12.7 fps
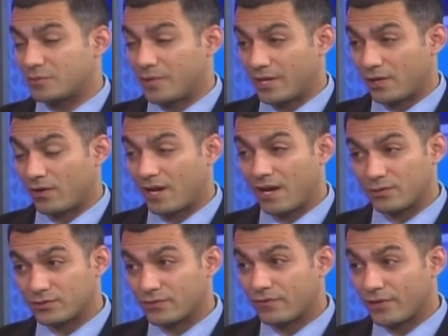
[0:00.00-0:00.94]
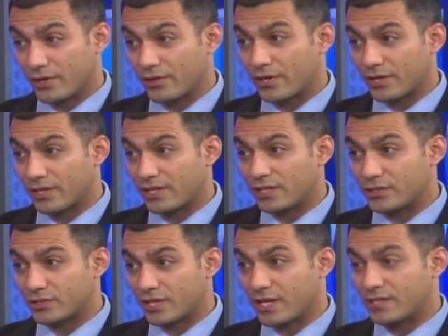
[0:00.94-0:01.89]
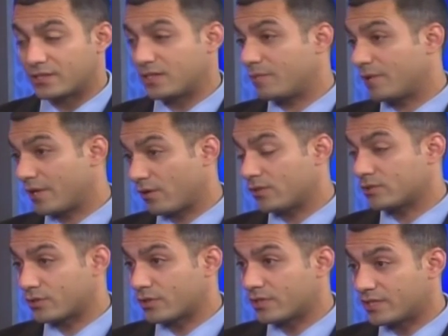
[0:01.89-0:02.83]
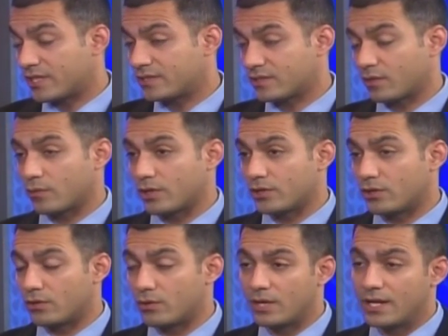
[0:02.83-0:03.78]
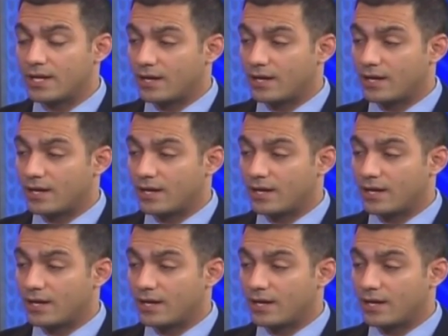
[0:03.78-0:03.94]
depending on how severe their condition is and depending on certain tests that we do,